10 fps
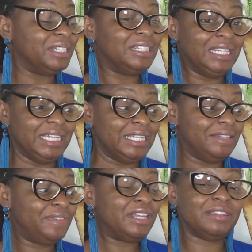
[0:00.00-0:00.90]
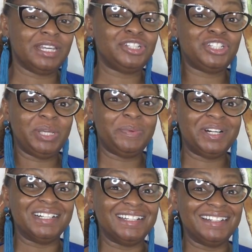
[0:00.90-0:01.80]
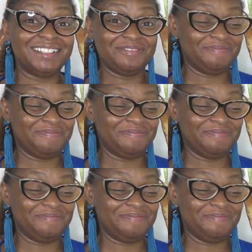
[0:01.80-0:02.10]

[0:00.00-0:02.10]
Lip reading: believed that she would.